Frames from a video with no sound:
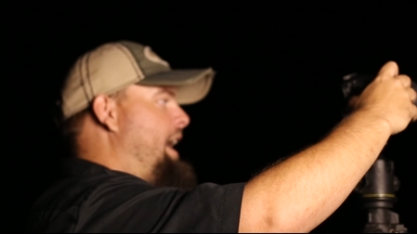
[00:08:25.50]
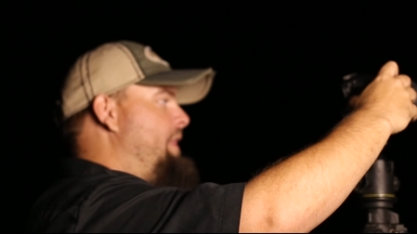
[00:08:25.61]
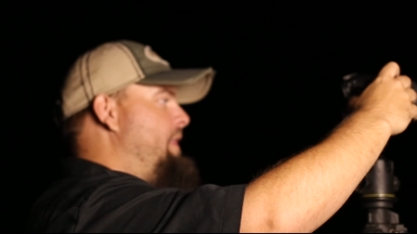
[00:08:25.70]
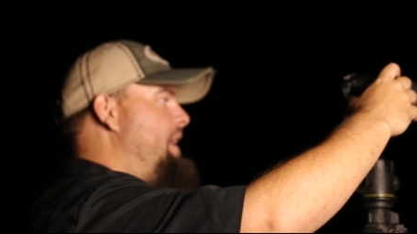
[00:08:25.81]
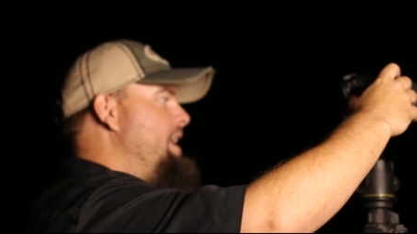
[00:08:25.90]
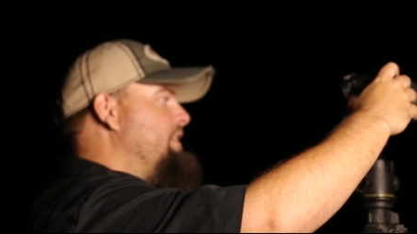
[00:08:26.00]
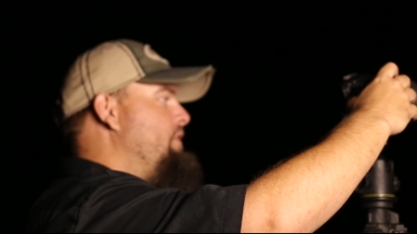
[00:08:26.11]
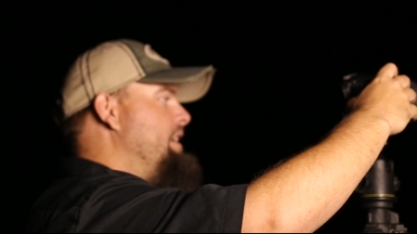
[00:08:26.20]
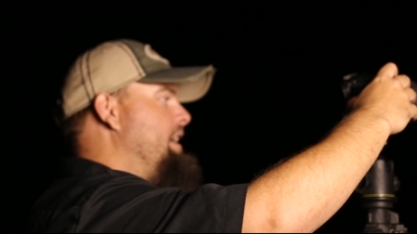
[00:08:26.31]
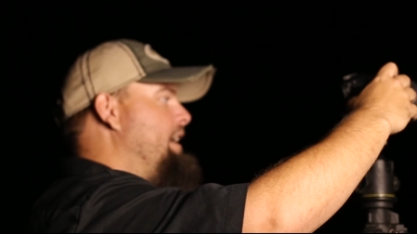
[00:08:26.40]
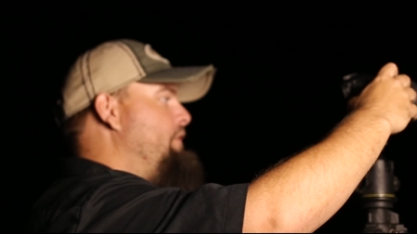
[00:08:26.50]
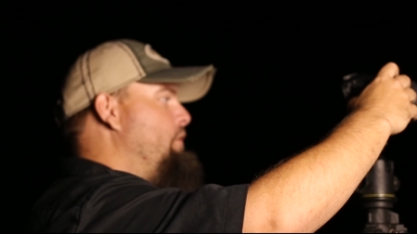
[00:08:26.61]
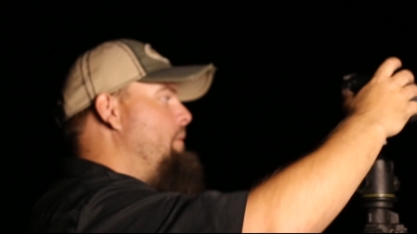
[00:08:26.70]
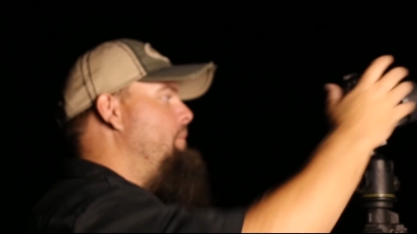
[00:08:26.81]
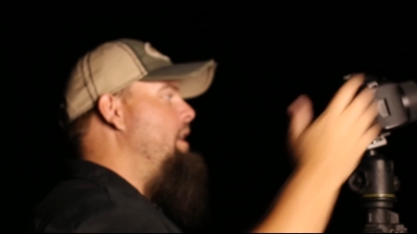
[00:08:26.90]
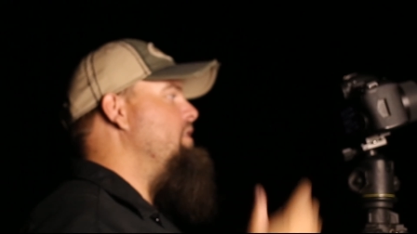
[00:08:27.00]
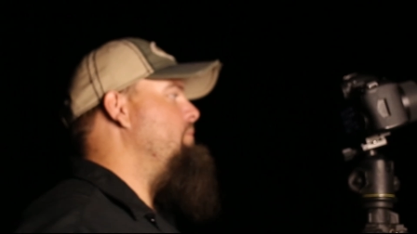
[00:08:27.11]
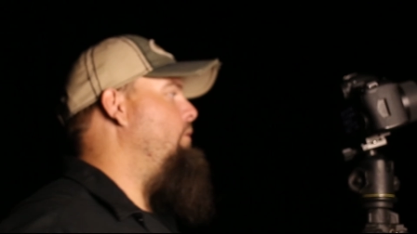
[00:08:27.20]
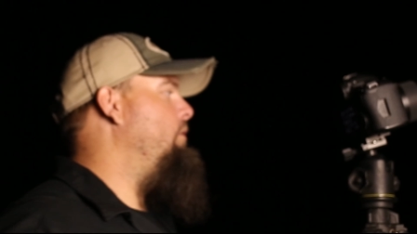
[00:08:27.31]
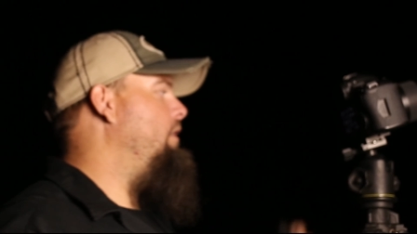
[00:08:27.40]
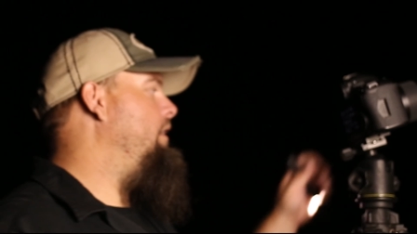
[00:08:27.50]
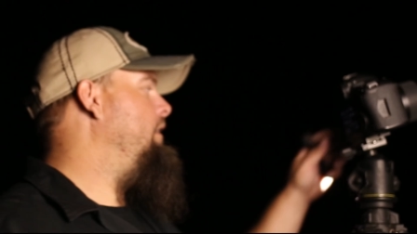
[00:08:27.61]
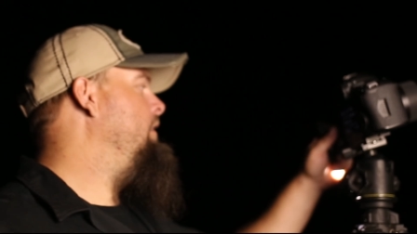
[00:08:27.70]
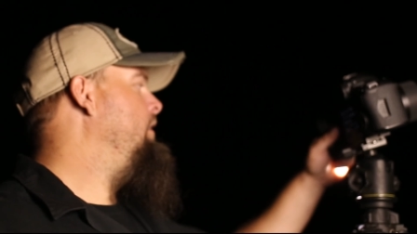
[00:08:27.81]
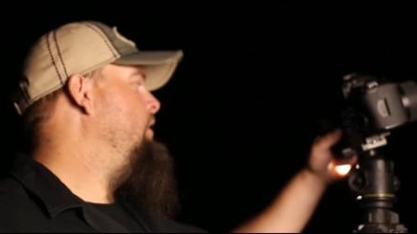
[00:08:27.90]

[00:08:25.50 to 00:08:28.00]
and then that's going to give you a much more